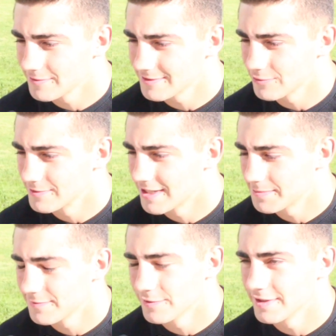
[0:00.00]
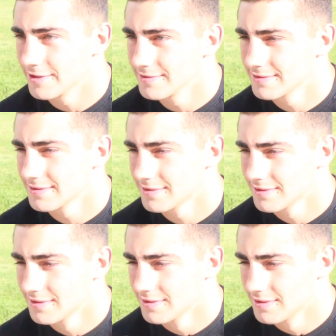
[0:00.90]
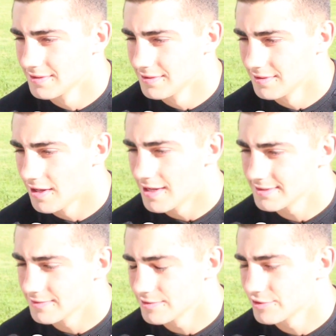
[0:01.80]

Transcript: on the school steps for years. Also the